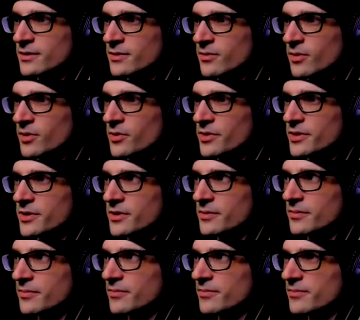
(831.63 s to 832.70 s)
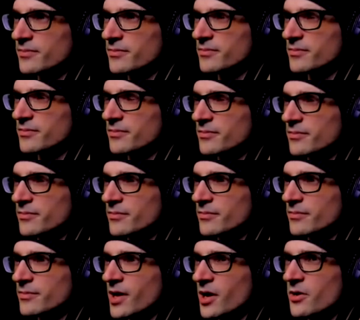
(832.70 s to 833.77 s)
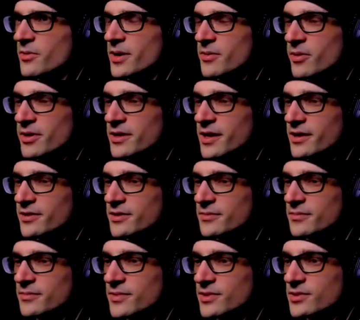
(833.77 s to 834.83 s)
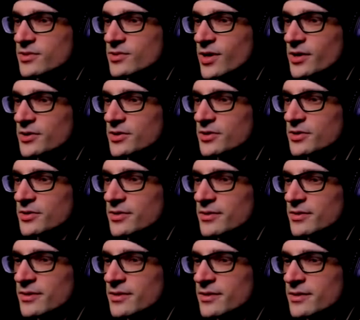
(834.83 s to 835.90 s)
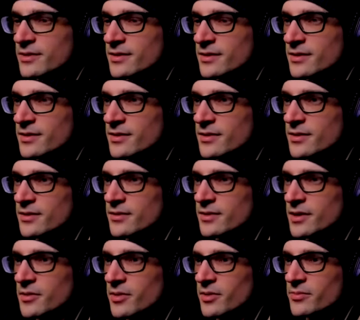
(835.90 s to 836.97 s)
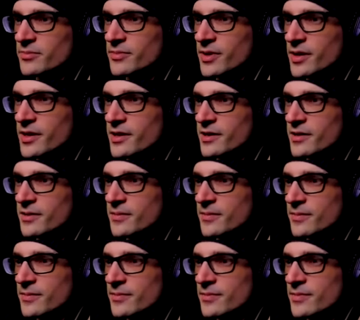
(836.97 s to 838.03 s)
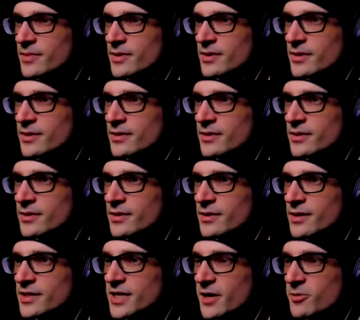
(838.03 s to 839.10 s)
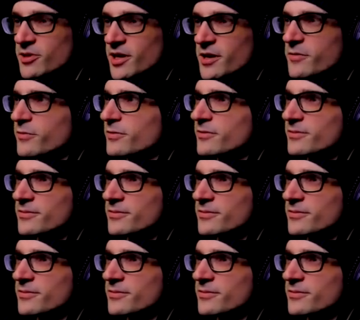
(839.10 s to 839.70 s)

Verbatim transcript: We're going to... Oh, wait, we already got the, the drowned dude. Yeah, well, uh... Attack with a knife!